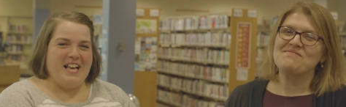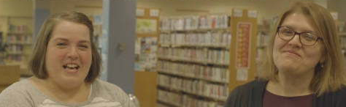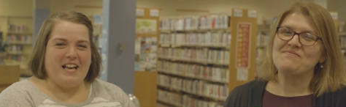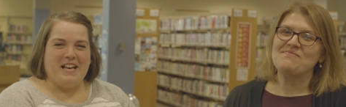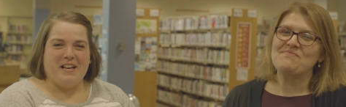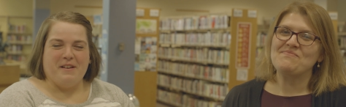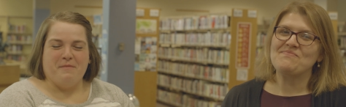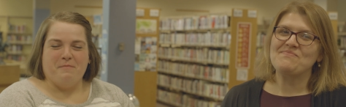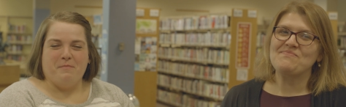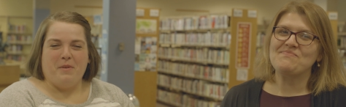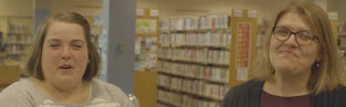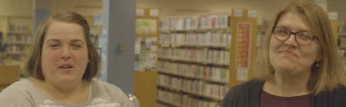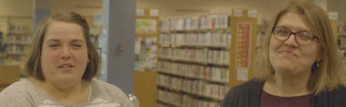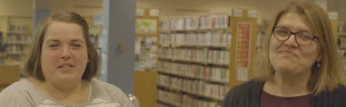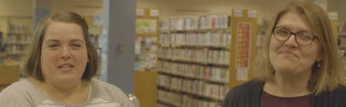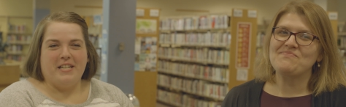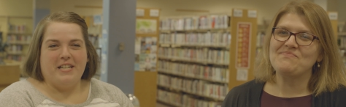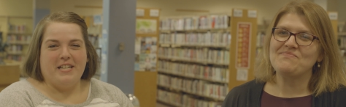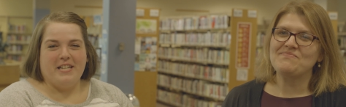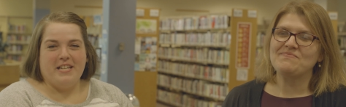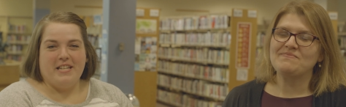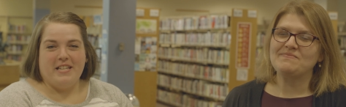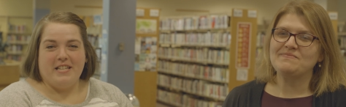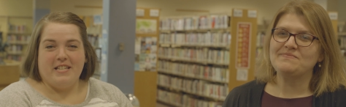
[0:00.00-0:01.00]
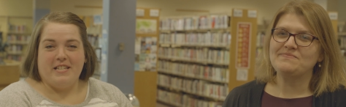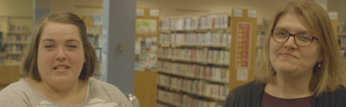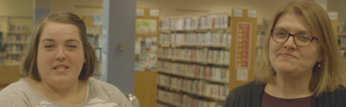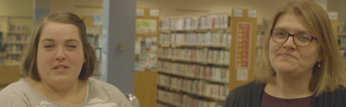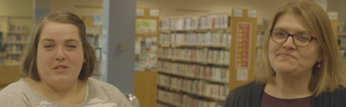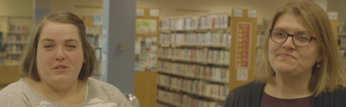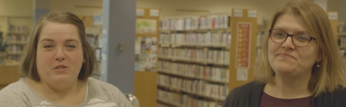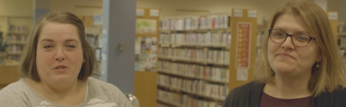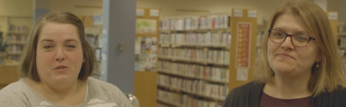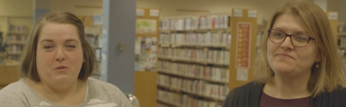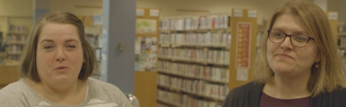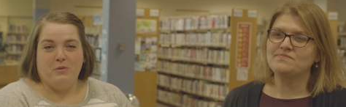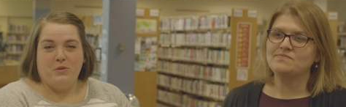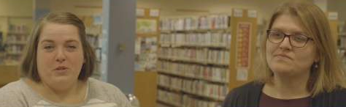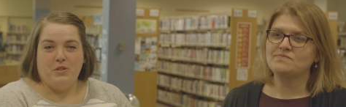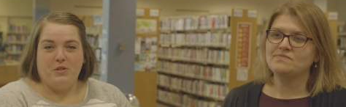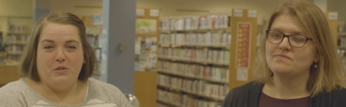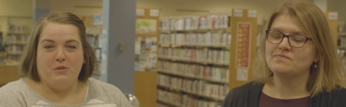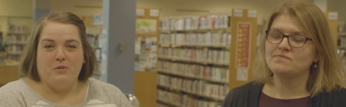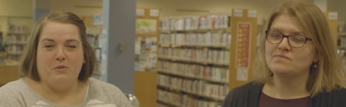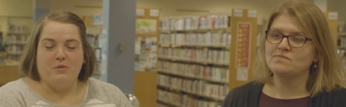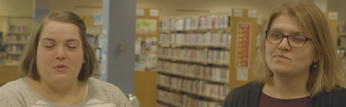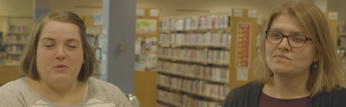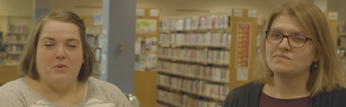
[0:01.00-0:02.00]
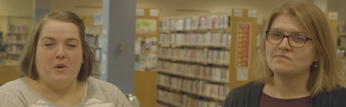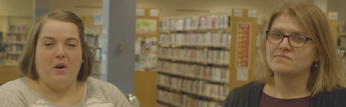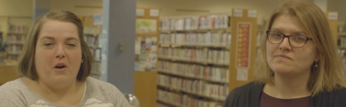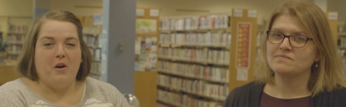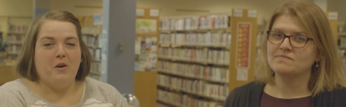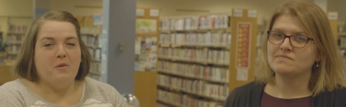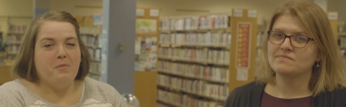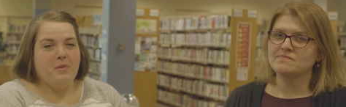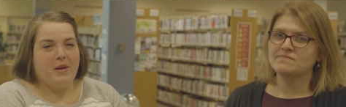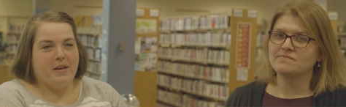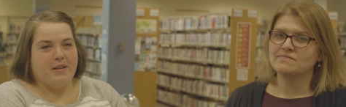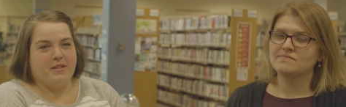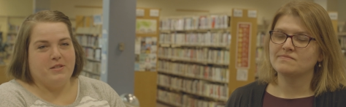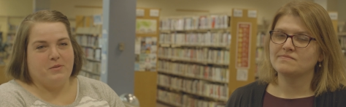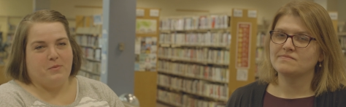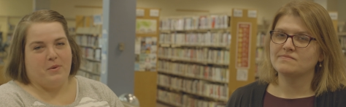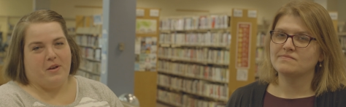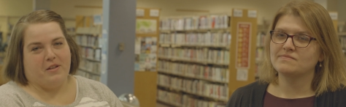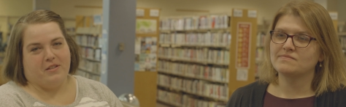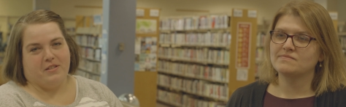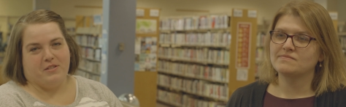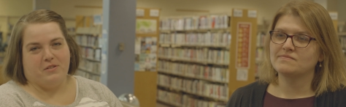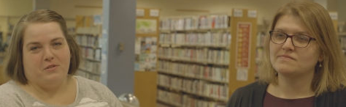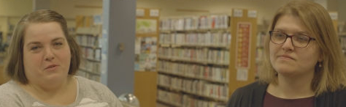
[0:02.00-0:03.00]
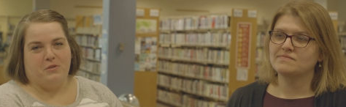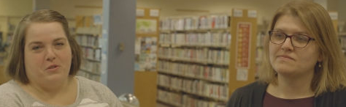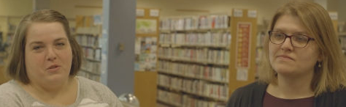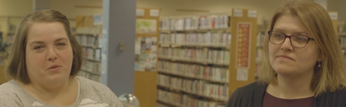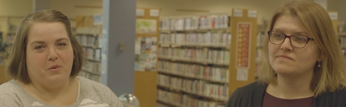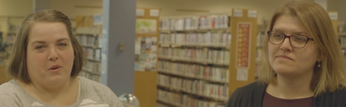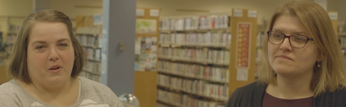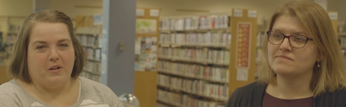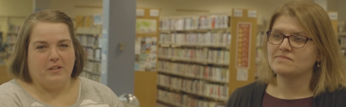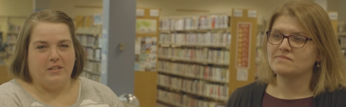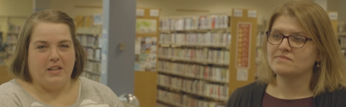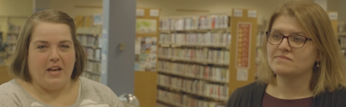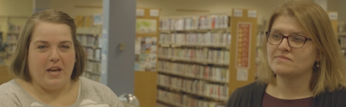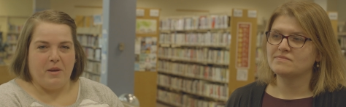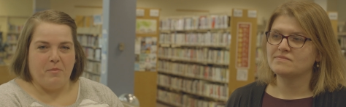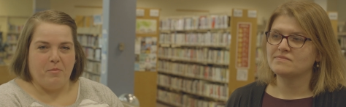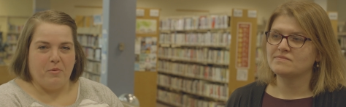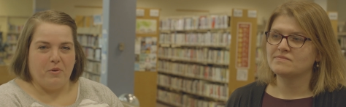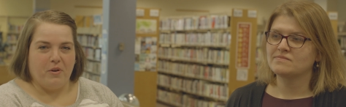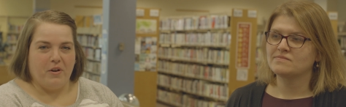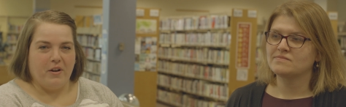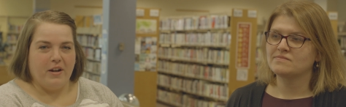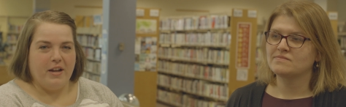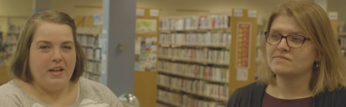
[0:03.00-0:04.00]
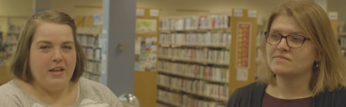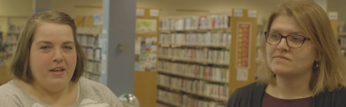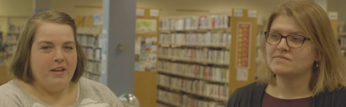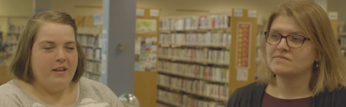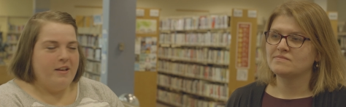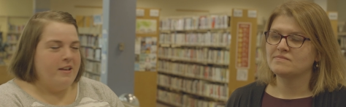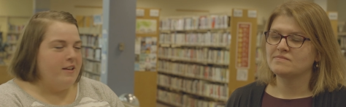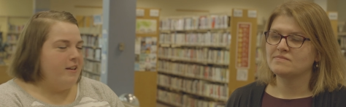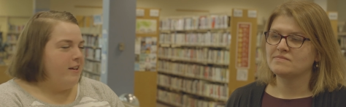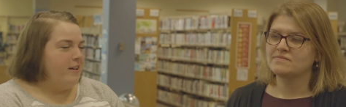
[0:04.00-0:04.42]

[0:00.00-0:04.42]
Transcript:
Speaker 1: Um, Paulina is new to New Ulm as well as new to our library.